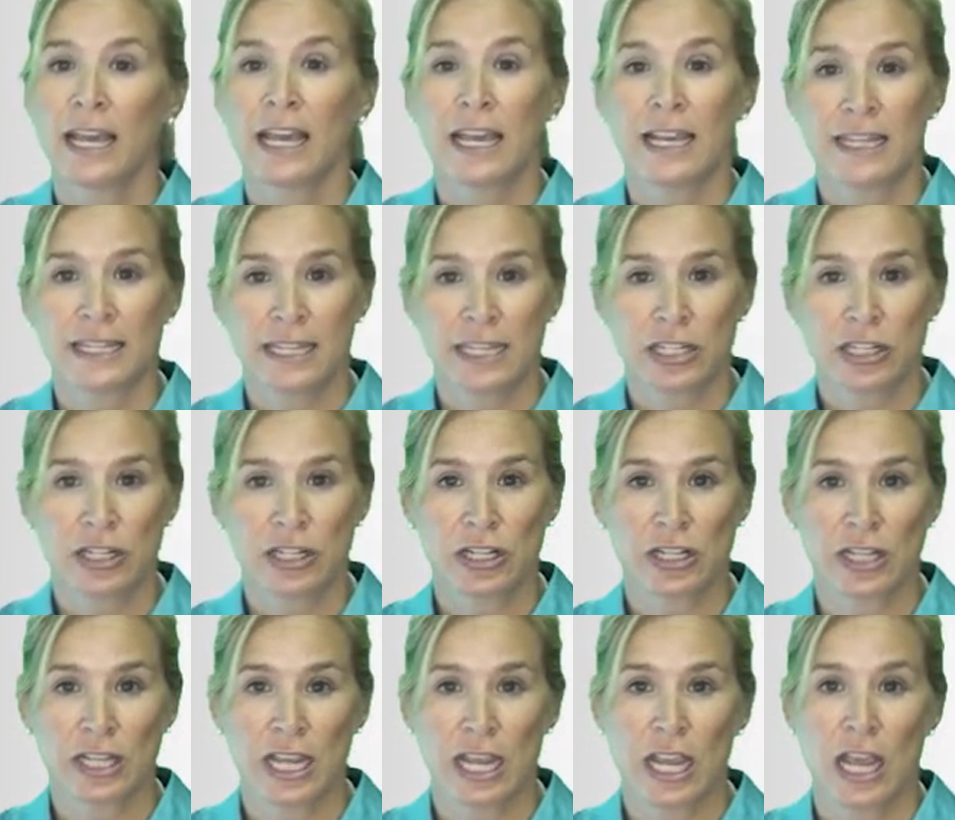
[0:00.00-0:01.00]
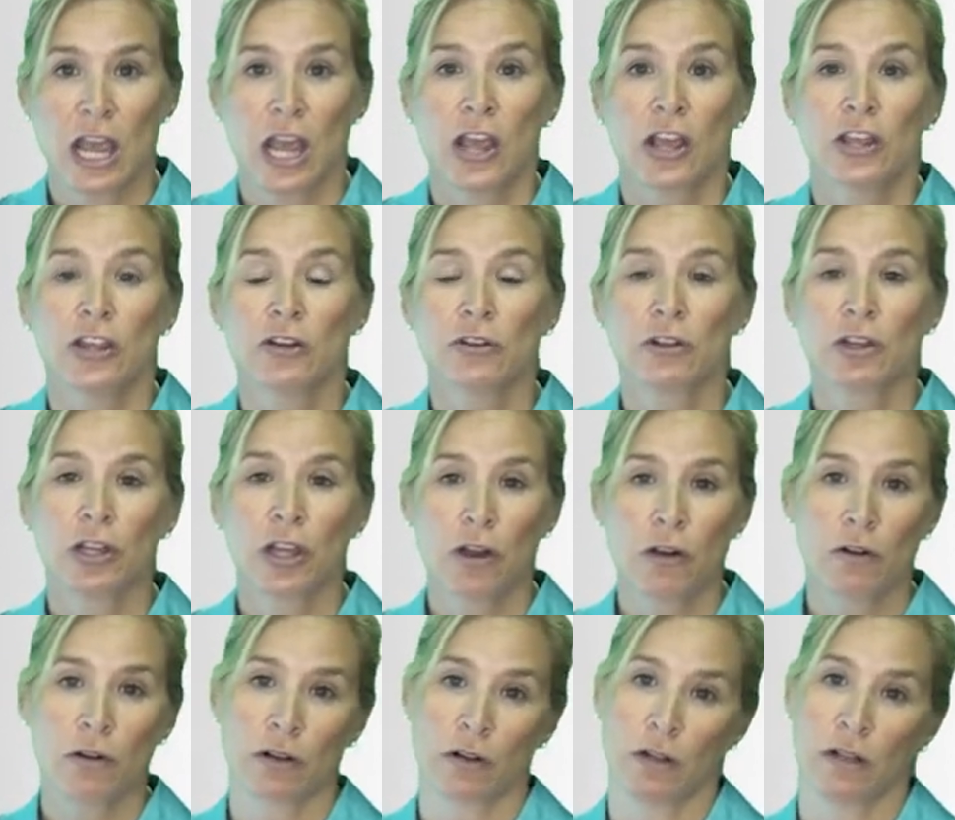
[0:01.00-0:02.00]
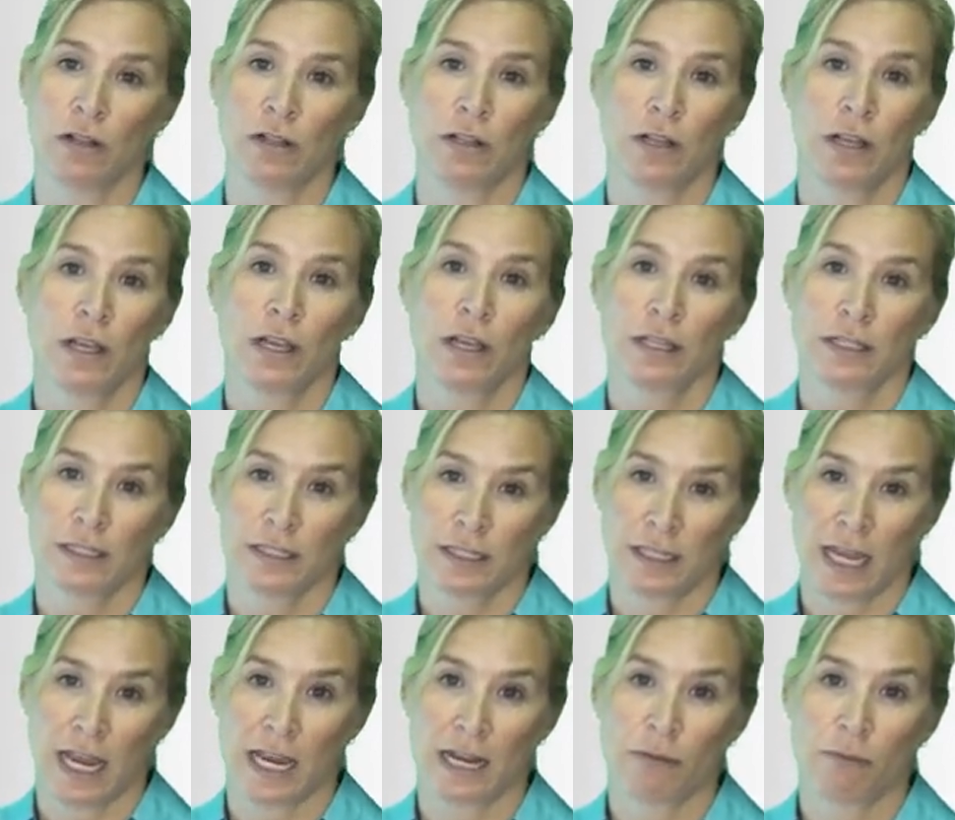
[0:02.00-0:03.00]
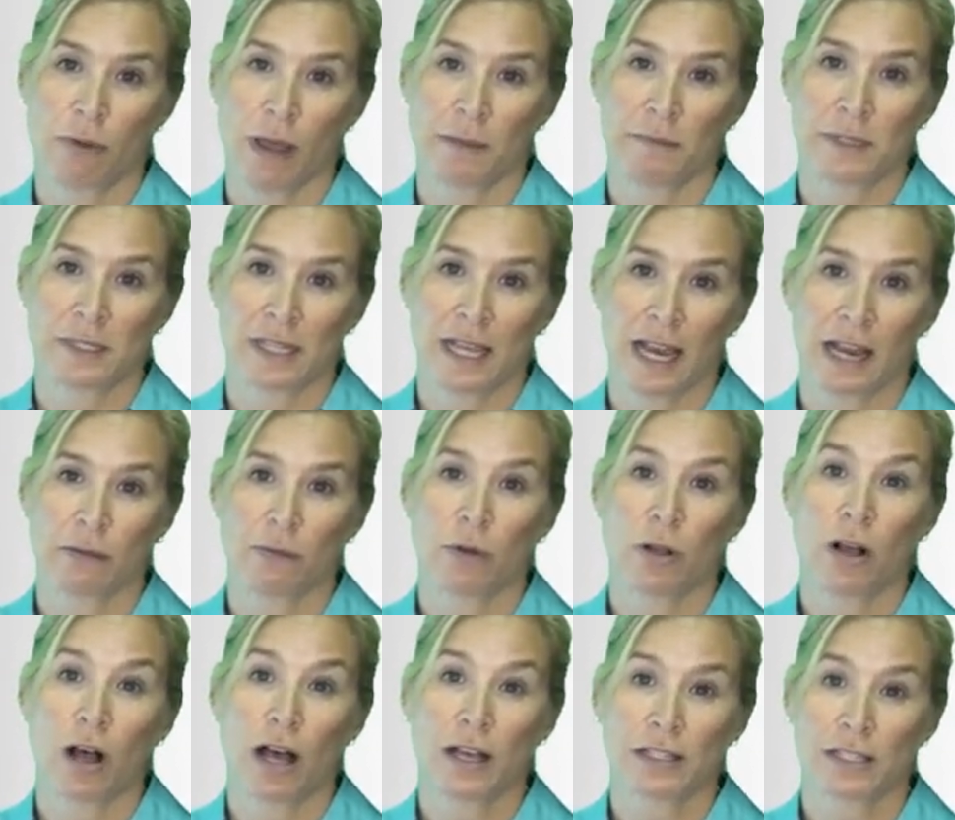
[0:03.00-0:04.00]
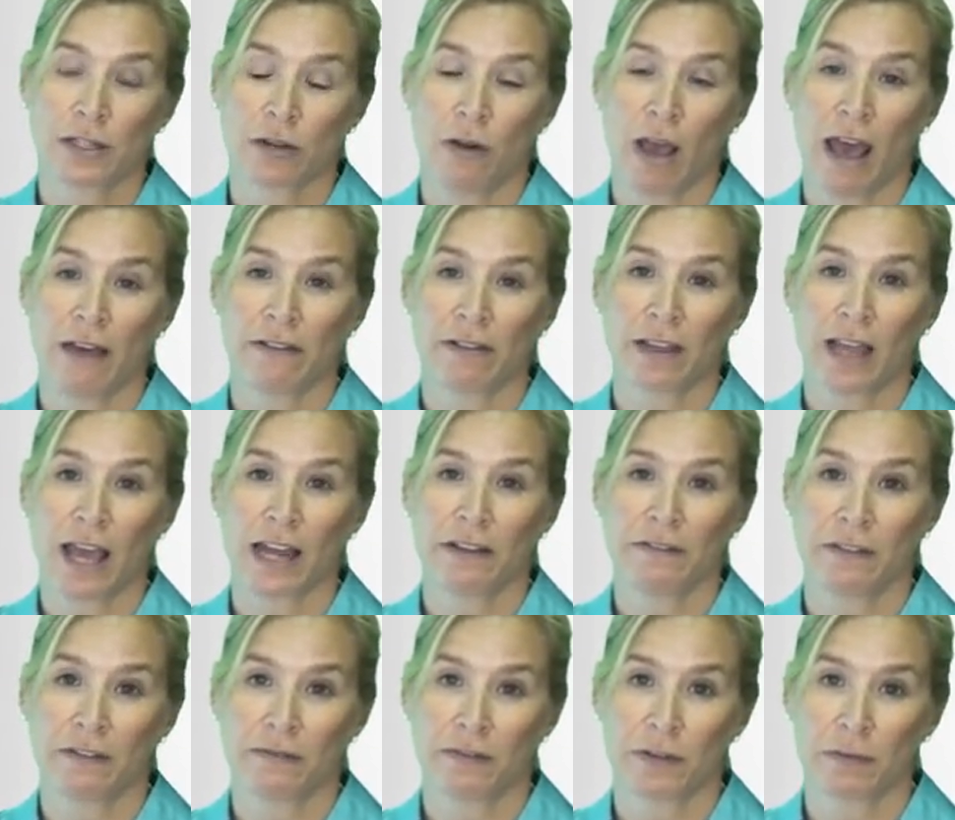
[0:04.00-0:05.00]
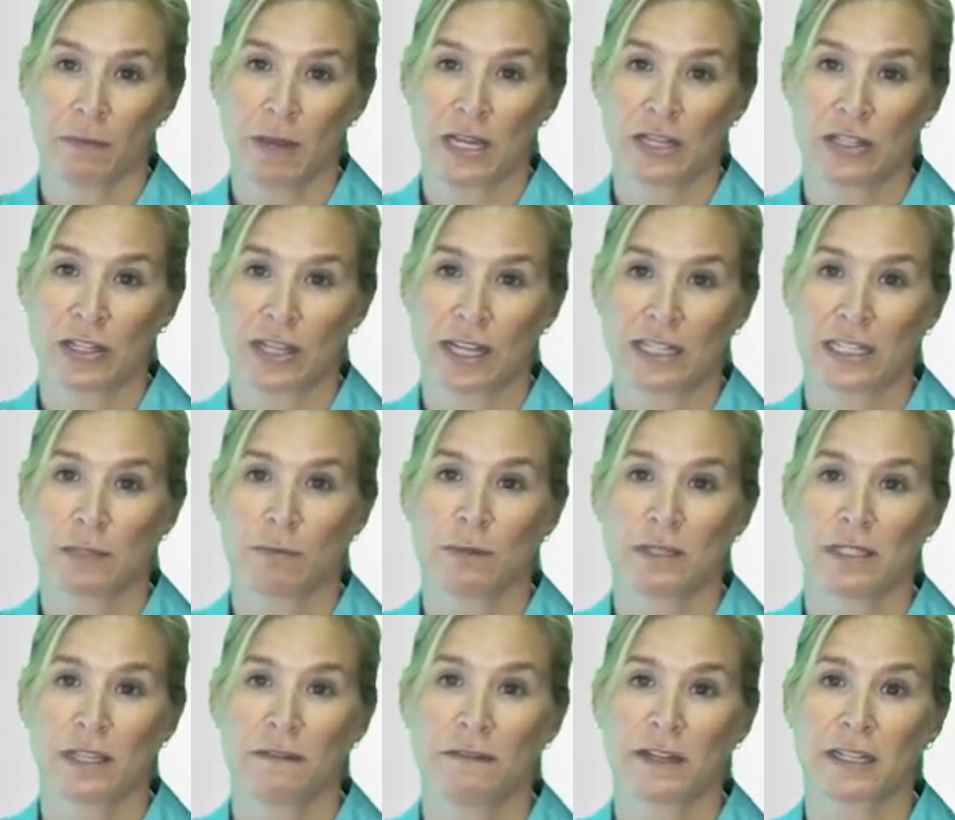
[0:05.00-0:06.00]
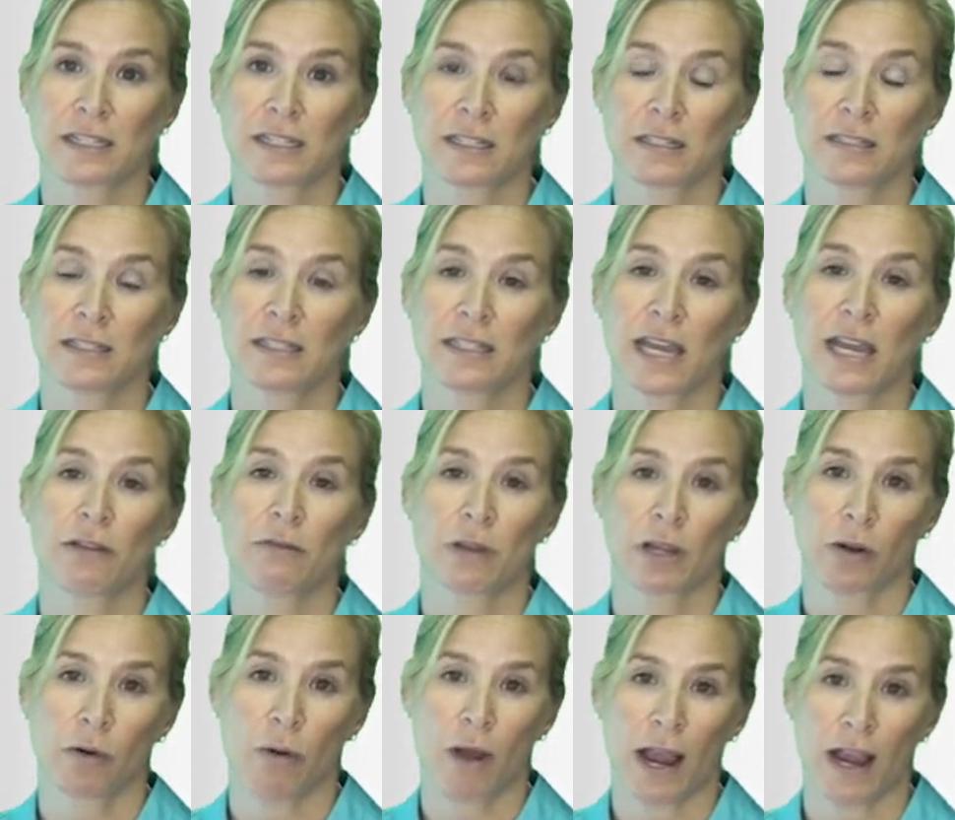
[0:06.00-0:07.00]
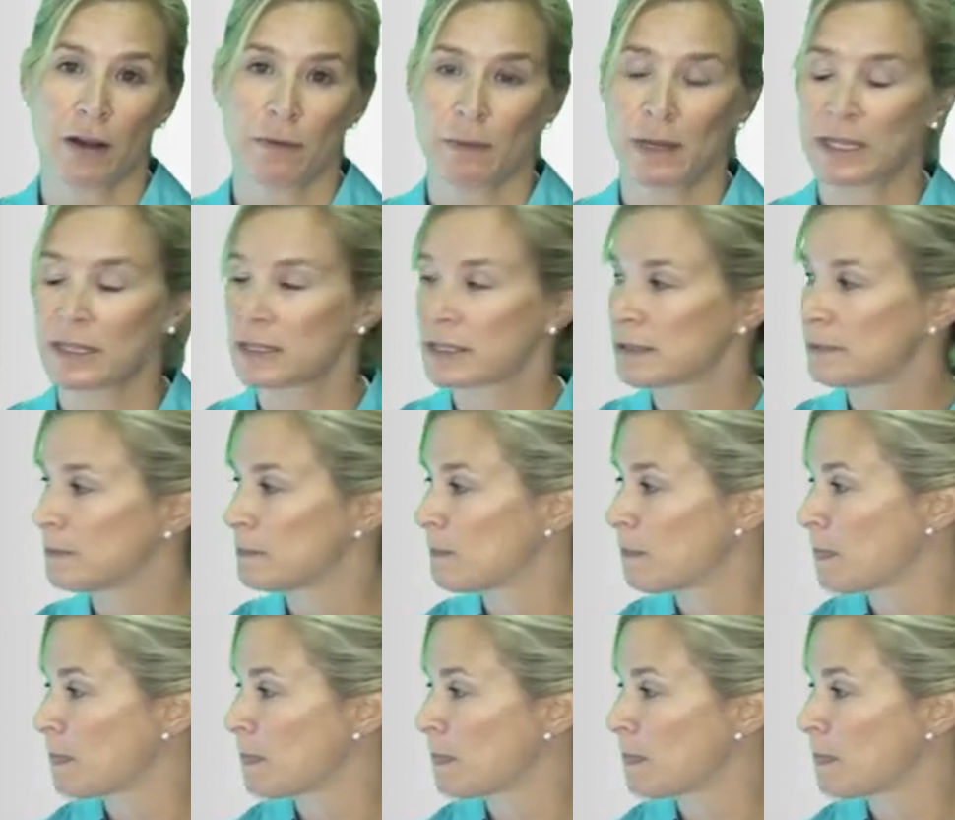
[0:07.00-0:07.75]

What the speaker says: Additionally, your local state website will also have a lot of information that's specific to state requirements.